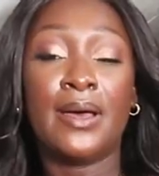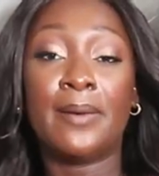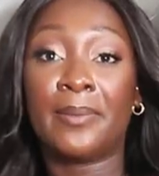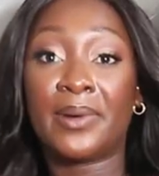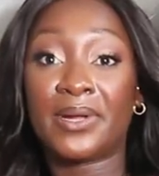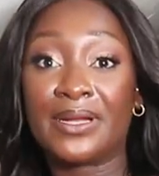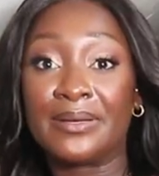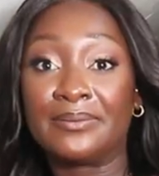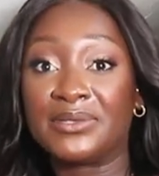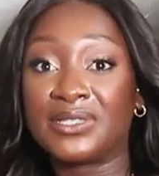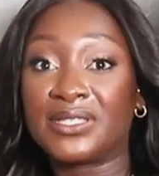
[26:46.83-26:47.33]

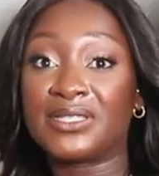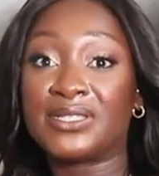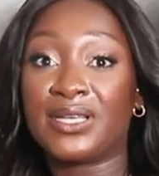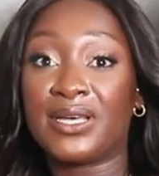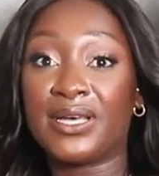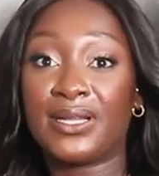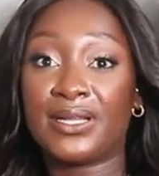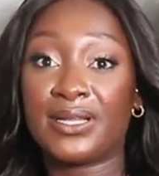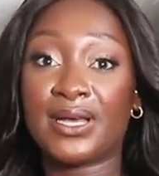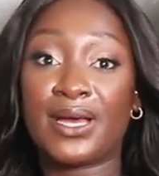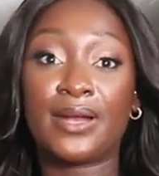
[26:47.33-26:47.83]
But I'm just
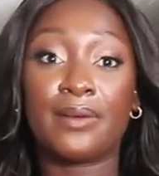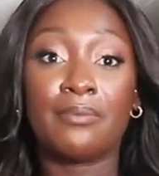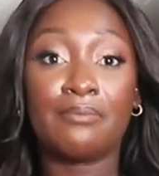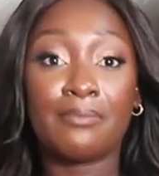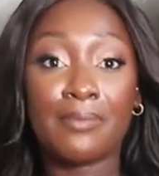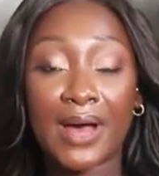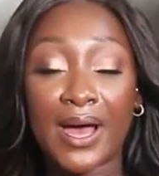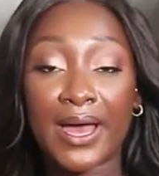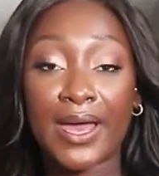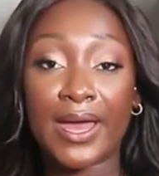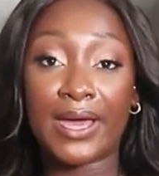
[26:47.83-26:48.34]
saying that
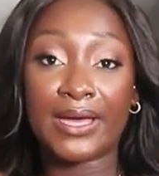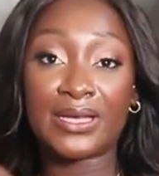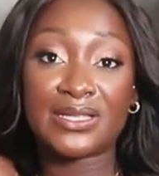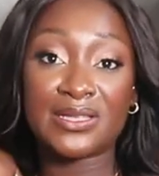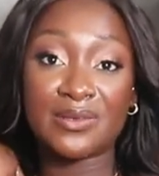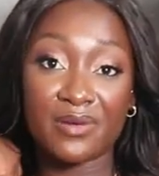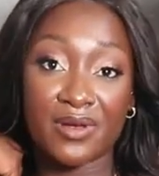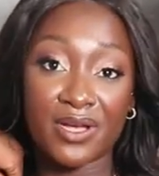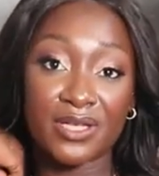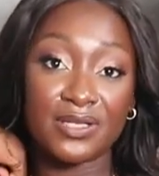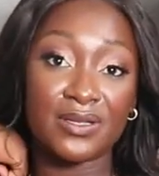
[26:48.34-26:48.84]
my
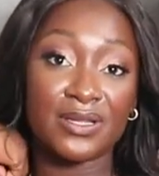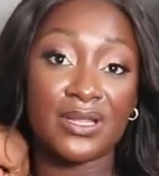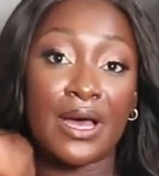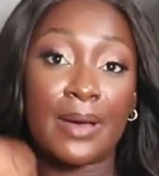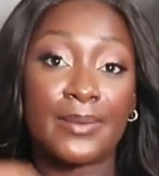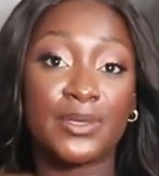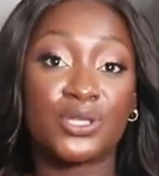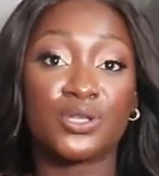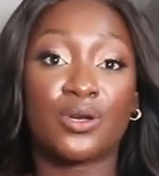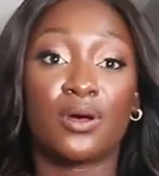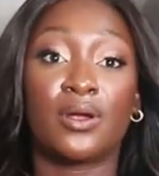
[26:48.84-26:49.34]
experience with
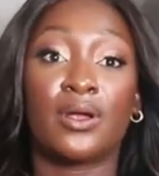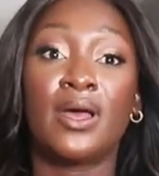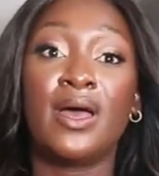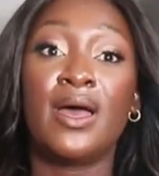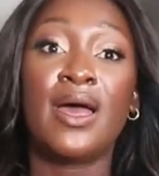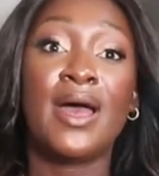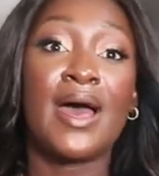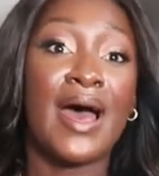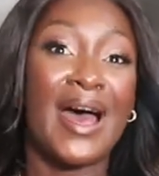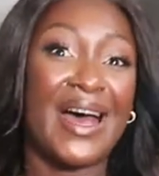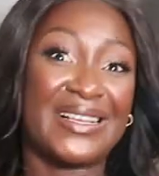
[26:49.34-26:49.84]
Amazon
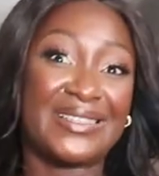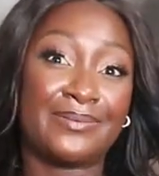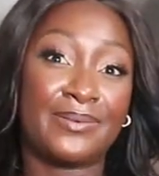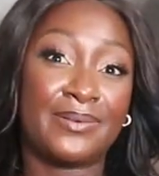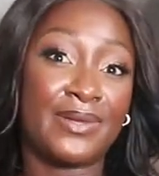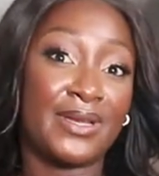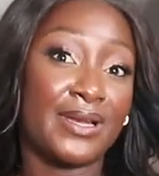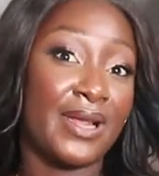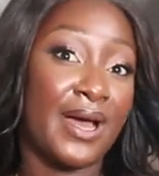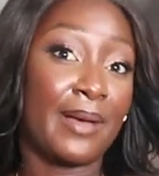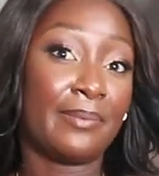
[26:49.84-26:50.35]
has
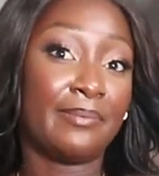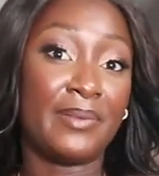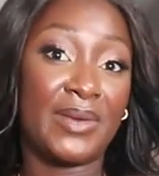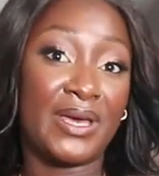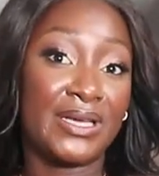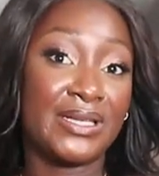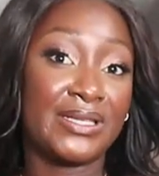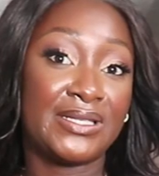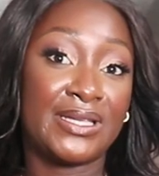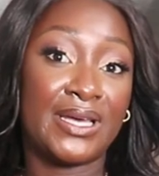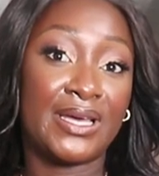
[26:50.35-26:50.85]
been
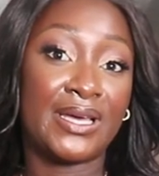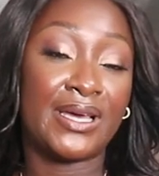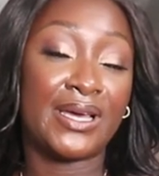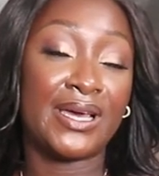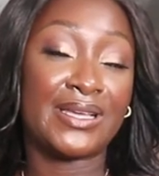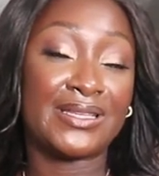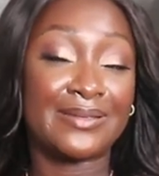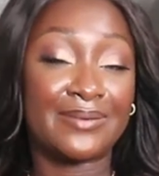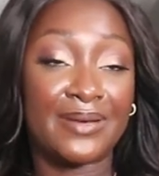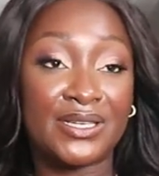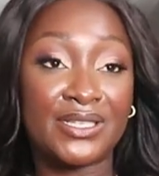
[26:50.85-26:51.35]
amazing,
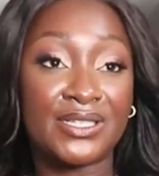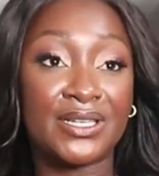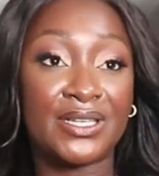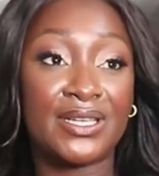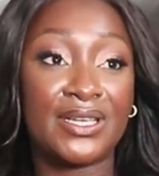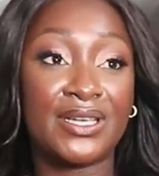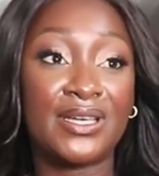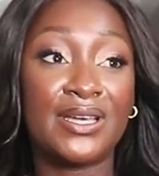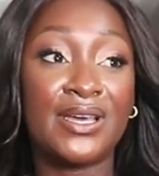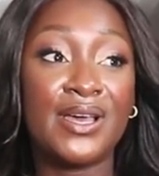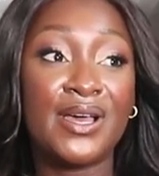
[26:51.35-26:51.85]

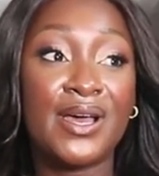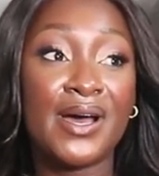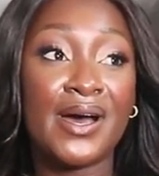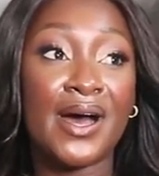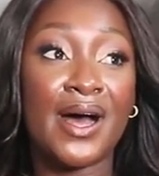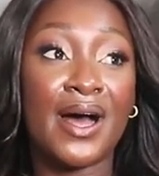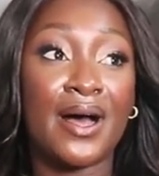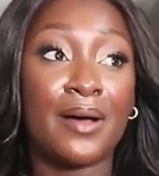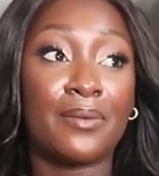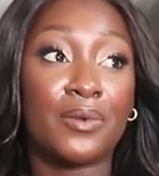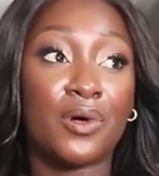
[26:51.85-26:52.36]
especially
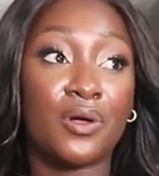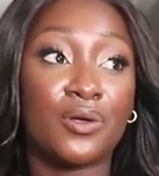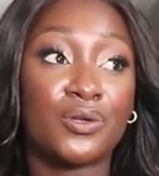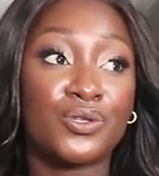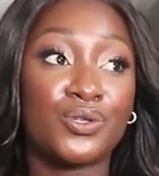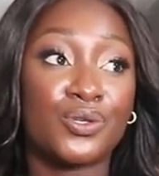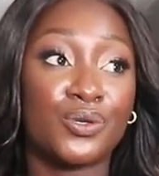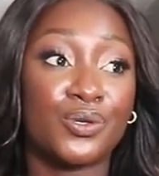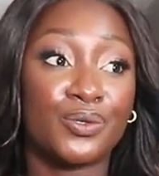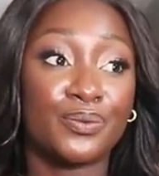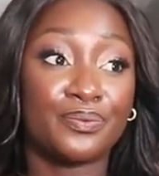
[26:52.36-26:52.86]
um,
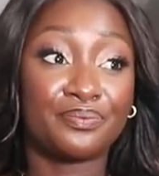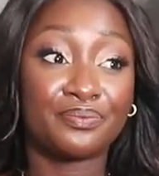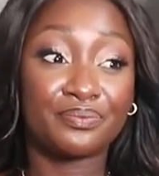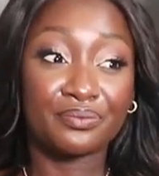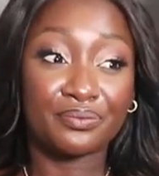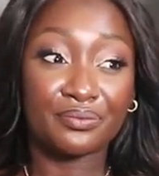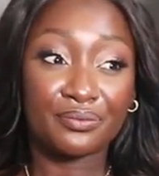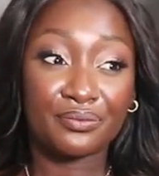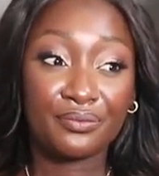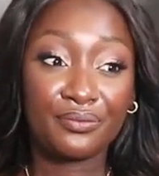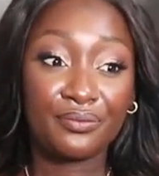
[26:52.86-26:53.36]
also,
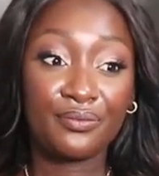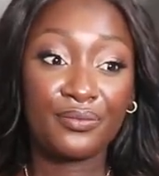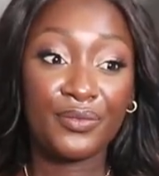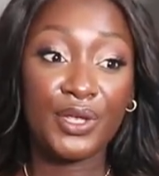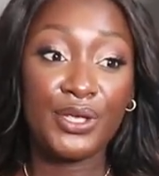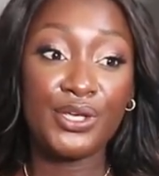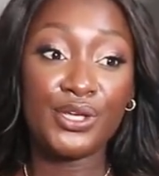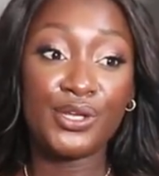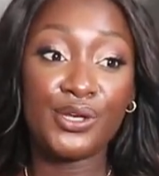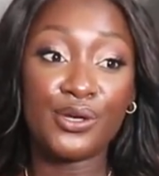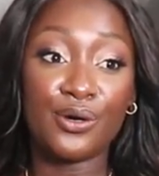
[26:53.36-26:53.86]

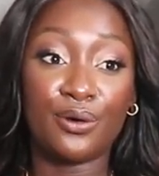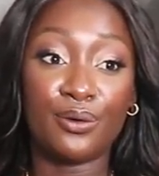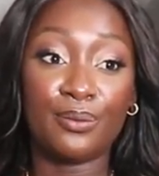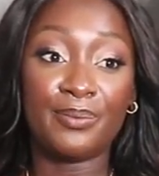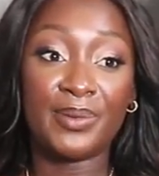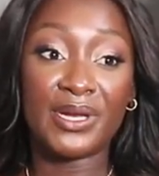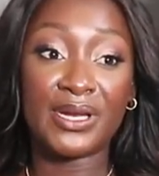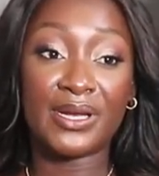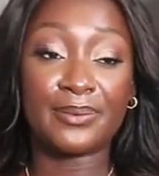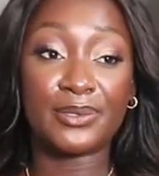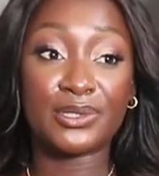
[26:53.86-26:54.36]
you know,
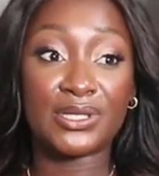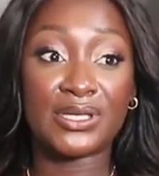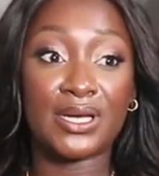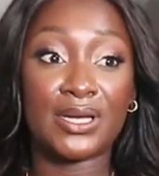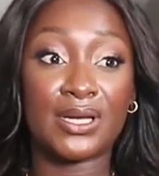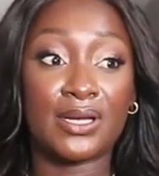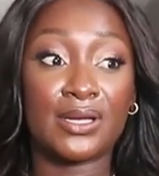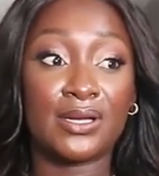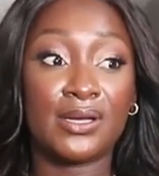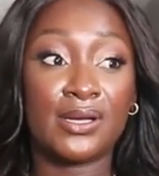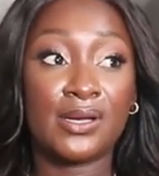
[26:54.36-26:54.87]
being able
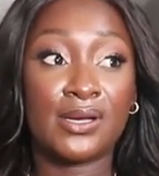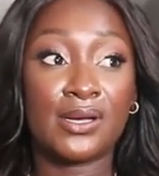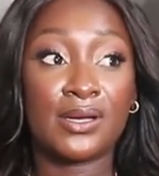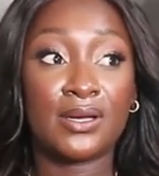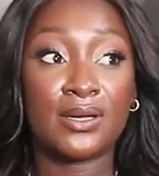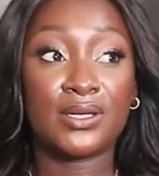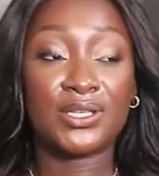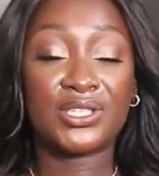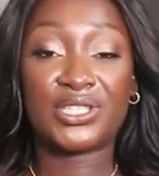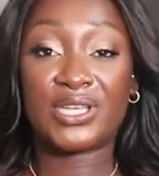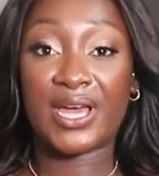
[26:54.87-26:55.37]
to
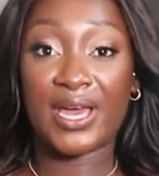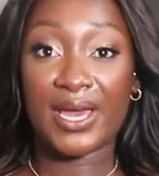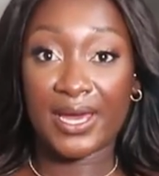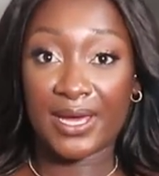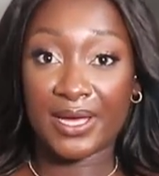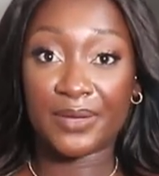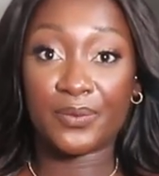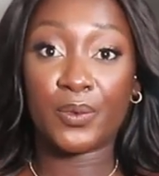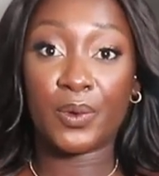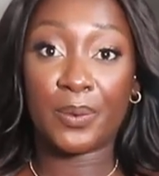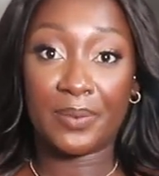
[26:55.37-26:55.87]
share
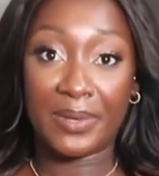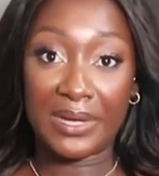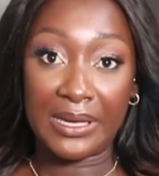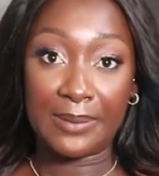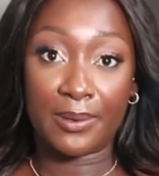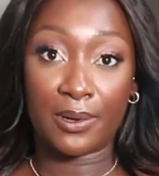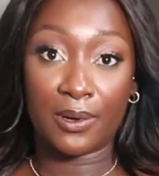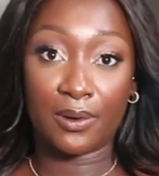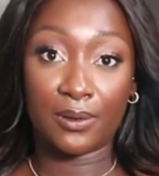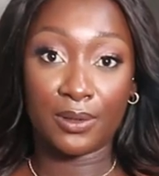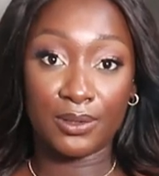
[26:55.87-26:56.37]
it with
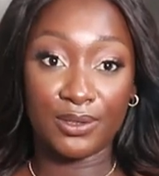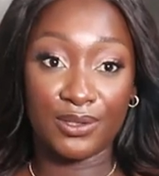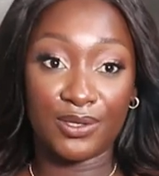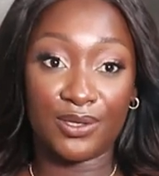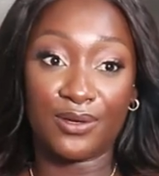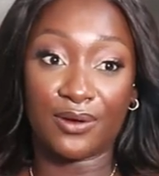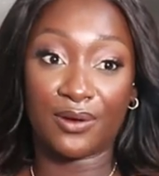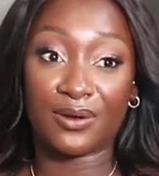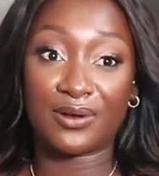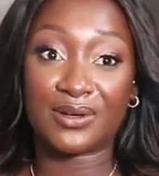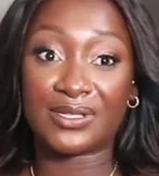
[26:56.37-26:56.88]
people, you
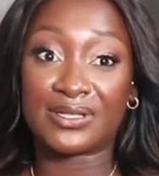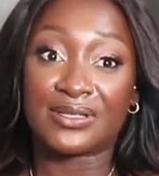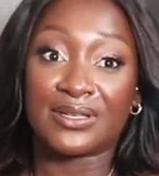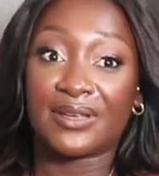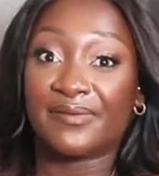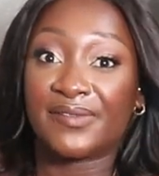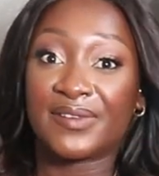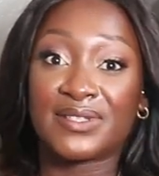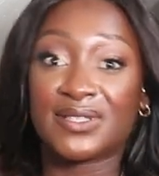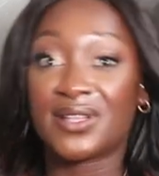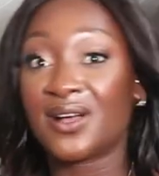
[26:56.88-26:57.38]
know, because
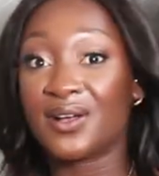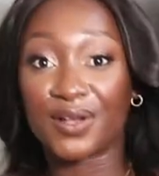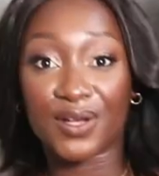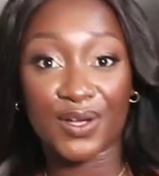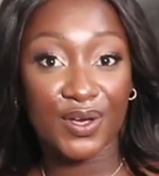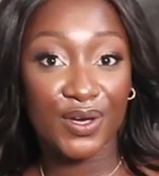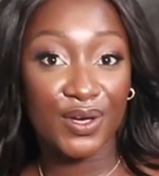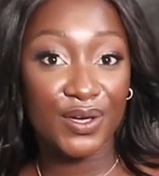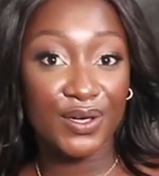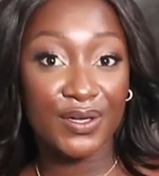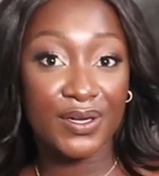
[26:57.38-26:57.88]
if it's not
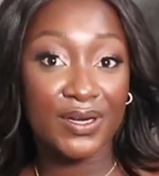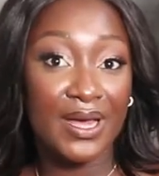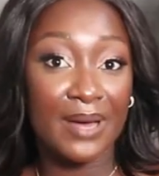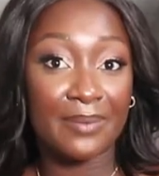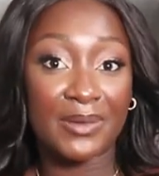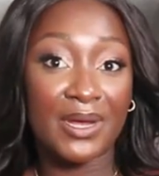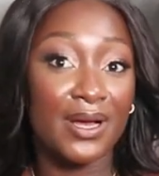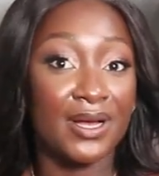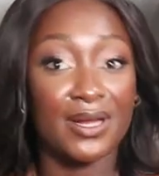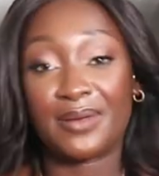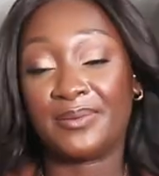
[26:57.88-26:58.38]
good, I'm
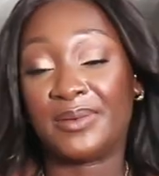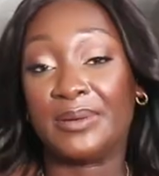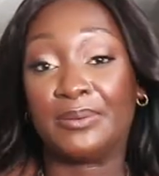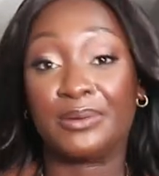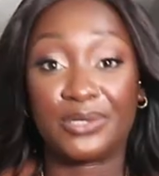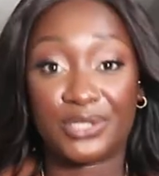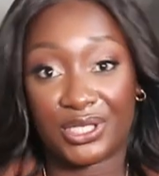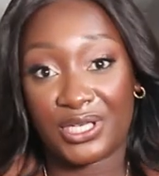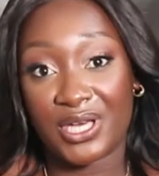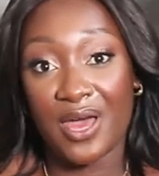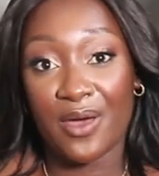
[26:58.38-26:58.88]
not going to be able
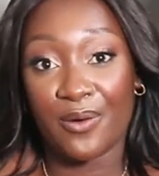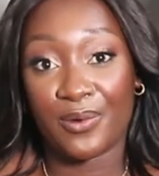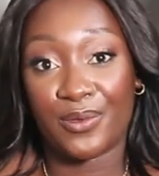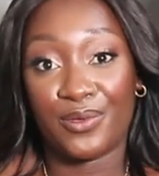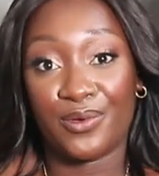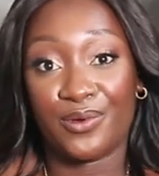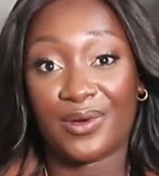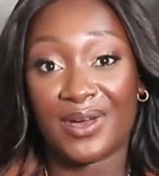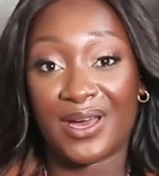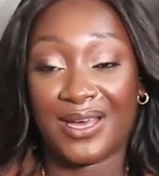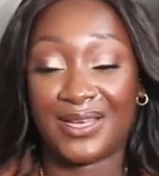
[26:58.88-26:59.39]
to share with
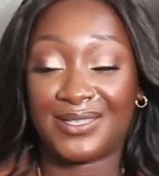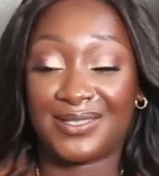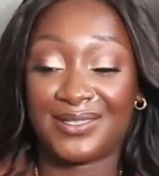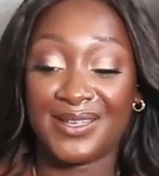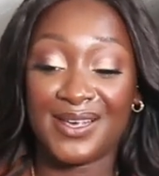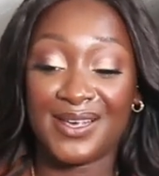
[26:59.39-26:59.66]
you guys.